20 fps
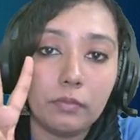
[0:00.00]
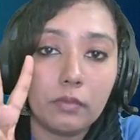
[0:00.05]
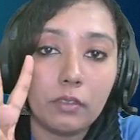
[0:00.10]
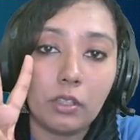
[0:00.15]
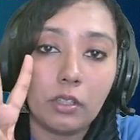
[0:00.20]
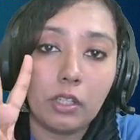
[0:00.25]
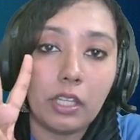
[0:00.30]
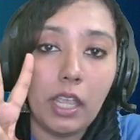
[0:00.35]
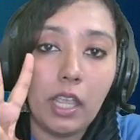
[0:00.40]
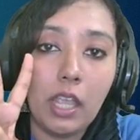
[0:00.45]

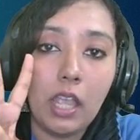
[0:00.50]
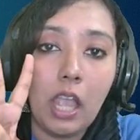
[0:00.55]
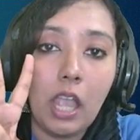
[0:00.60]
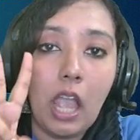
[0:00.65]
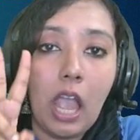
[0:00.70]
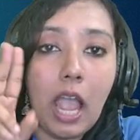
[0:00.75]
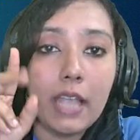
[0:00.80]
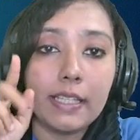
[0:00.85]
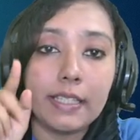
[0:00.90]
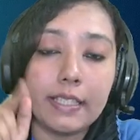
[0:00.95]
Okay,
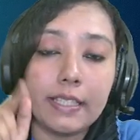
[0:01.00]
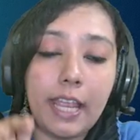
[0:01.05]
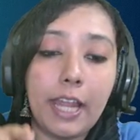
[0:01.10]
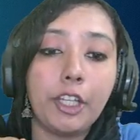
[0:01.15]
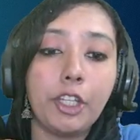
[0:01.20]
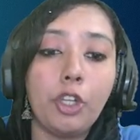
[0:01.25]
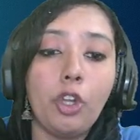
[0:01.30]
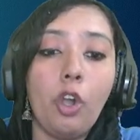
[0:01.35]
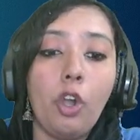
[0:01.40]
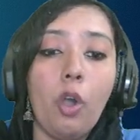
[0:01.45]
I
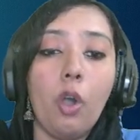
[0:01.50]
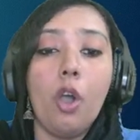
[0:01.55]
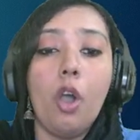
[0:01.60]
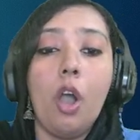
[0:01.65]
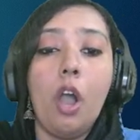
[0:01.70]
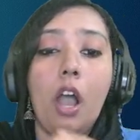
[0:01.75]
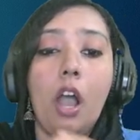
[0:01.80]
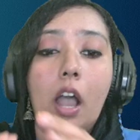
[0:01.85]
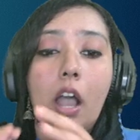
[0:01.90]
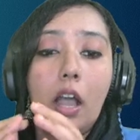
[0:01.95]
said no,
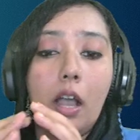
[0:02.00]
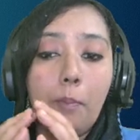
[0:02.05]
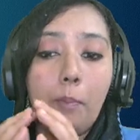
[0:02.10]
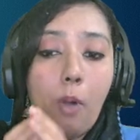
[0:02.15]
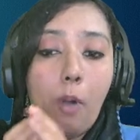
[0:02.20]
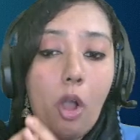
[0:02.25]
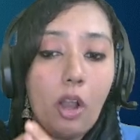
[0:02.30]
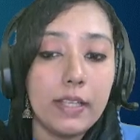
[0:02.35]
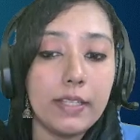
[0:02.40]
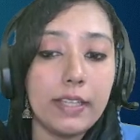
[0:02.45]

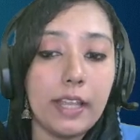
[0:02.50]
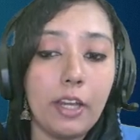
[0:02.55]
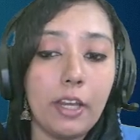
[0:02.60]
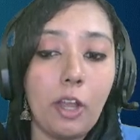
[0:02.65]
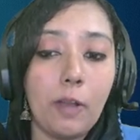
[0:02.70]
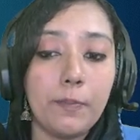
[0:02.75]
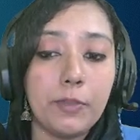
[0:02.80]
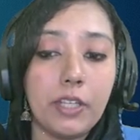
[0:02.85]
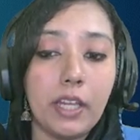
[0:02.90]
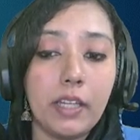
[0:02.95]
ball is an
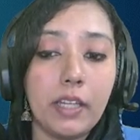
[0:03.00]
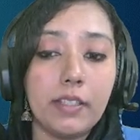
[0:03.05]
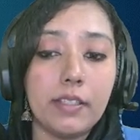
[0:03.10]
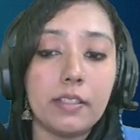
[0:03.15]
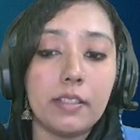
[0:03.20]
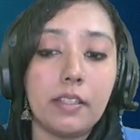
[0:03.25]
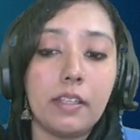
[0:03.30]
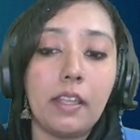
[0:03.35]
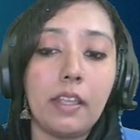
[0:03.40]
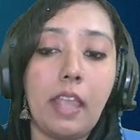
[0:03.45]
object
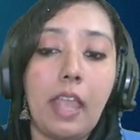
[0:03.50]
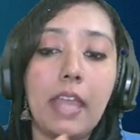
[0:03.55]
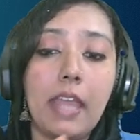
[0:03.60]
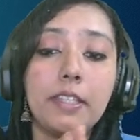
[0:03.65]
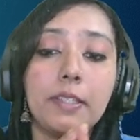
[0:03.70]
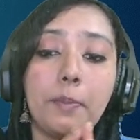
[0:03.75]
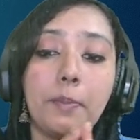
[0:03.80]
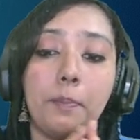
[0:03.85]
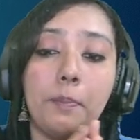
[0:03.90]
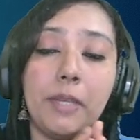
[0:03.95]

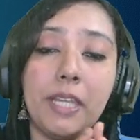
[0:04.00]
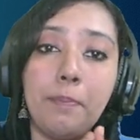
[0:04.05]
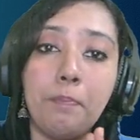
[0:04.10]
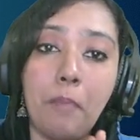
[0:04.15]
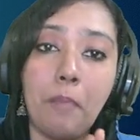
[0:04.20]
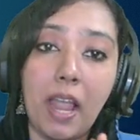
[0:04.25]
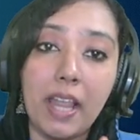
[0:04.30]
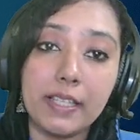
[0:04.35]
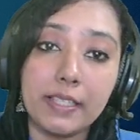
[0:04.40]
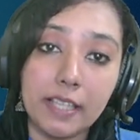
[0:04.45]
and me
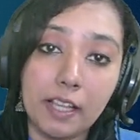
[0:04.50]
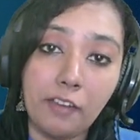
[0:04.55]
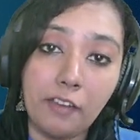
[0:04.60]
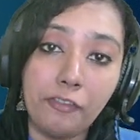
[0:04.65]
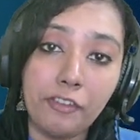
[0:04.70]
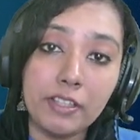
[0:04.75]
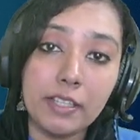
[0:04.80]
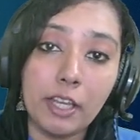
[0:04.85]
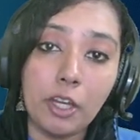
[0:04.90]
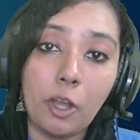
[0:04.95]
myself
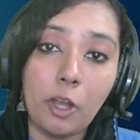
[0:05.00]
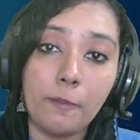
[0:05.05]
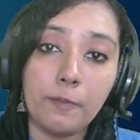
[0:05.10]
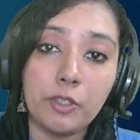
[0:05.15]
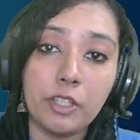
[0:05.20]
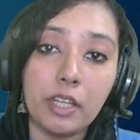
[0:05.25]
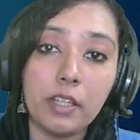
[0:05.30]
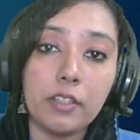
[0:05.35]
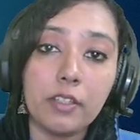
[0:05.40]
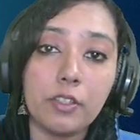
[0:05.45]
is an
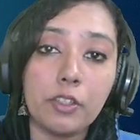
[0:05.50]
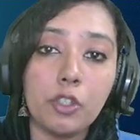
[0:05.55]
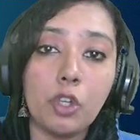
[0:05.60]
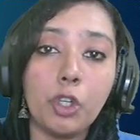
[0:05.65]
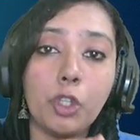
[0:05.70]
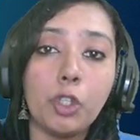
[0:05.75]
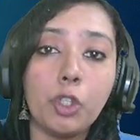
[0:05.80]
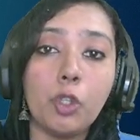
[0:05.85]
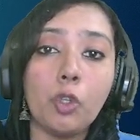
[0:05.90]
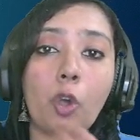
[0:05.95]
object. So
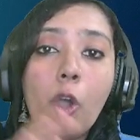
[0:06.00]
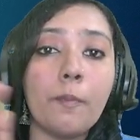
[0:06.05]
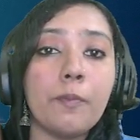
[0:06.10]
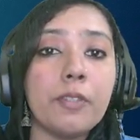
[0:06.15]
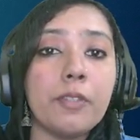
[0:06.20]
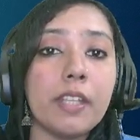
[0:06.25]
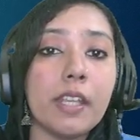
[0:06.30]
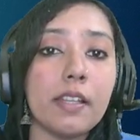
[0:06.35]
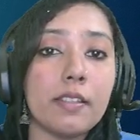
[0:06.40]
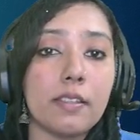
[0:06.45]
two
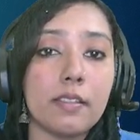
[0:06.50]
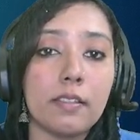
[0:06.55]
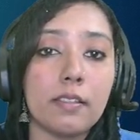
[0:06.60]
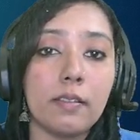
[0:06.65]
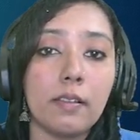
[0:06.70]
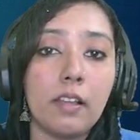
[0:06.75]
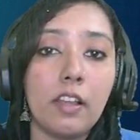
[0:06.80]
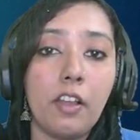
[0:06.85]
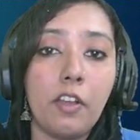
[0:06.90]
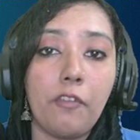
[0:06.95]
objects,
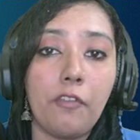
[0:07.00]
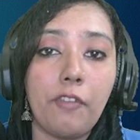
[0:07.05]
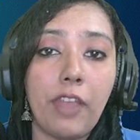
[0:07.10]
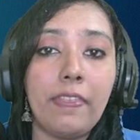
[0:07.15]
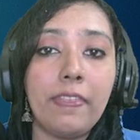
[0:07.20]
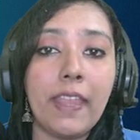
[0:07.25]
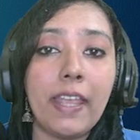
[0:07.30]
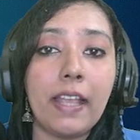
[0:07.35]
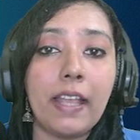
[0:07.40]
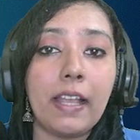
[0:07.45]
when
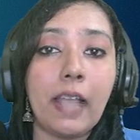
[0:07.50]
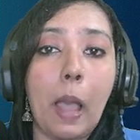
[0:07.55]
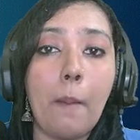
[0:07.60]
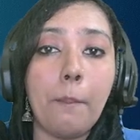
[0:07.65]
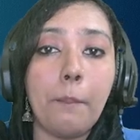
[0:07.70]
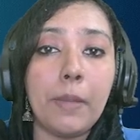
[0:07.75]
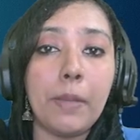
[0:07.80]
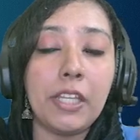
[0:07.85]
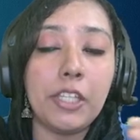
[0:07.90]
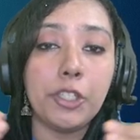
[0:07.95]
they
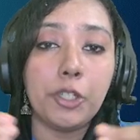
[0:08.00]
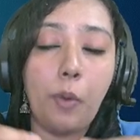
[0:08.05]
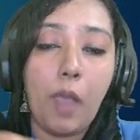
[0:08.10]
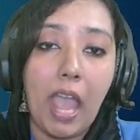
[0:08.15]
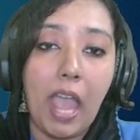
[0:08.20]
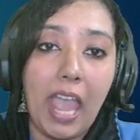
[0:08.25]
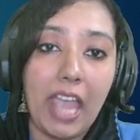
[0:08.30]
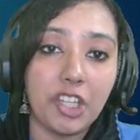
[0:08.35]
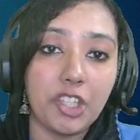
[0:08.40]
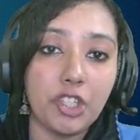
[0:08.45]
come into
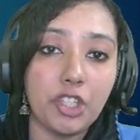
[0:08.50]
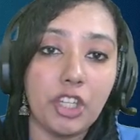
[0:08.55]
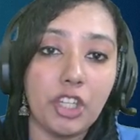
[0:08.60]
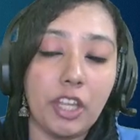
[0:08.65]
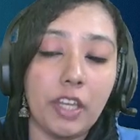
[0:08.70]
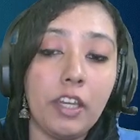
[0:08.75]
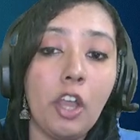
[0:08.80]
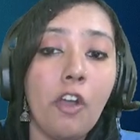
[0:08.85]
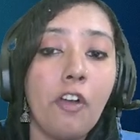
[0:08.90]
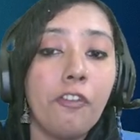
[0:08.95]

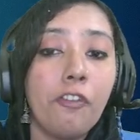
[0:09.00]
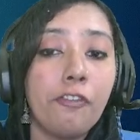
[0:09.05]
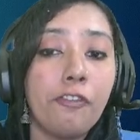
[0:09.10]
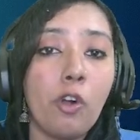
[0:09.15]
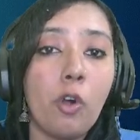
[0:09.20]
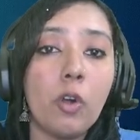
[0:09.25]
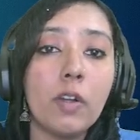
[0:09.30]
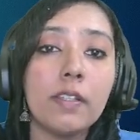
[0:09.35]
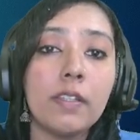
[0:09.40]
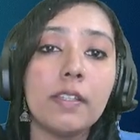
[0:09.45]
action,
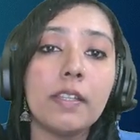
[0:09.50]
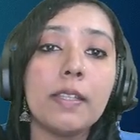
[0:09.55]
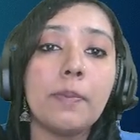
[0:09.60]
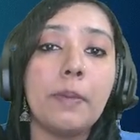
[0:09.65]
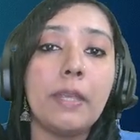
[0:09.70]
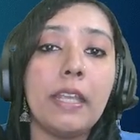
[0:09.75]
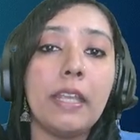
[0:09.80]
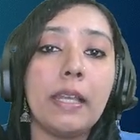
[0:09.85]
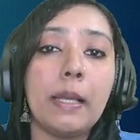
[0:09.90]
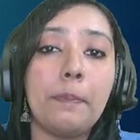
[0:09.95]
force is
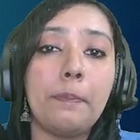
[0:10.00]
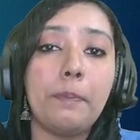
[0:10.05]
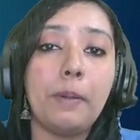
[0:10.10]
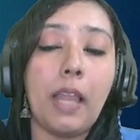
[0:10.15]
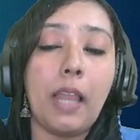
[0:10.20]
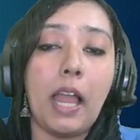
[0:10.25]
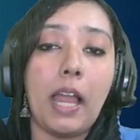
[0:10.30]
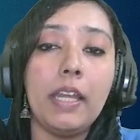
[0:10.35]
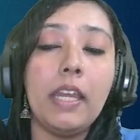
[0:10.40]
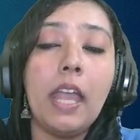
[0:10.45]
being
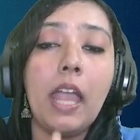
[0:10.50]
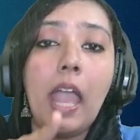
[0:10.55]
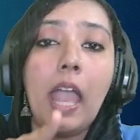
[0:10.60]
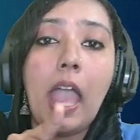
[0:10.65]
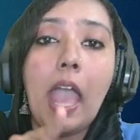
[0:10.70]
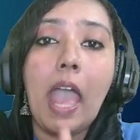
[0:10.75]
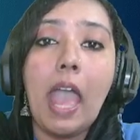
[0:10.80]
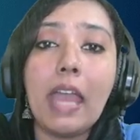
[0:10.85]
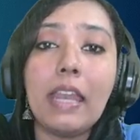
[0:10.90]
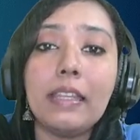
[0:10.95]
applied
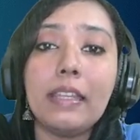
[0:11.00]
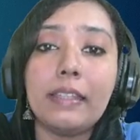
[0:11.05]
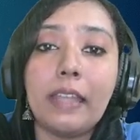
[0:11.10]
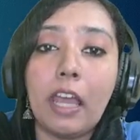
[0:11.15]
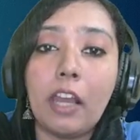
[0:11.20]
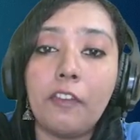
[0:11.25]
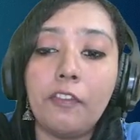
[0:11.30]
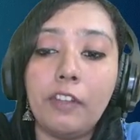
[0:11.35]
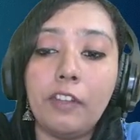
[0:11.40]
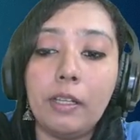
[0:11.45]
and
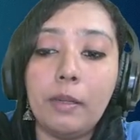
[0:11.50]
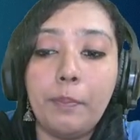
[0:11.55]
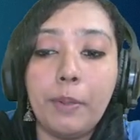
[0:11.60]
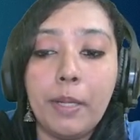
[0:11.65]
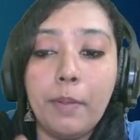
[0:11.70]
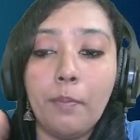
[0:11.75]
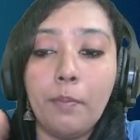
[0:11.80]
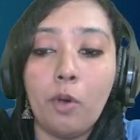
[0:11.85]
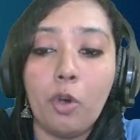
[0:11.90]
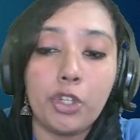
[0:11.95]
there will be
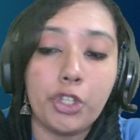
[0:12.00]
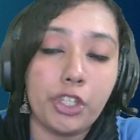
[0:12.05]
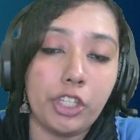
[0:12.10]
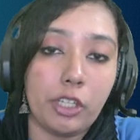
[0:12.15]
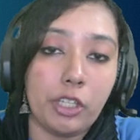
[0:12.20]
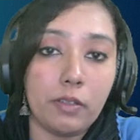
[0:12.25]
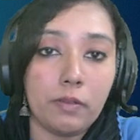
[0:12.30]
motion.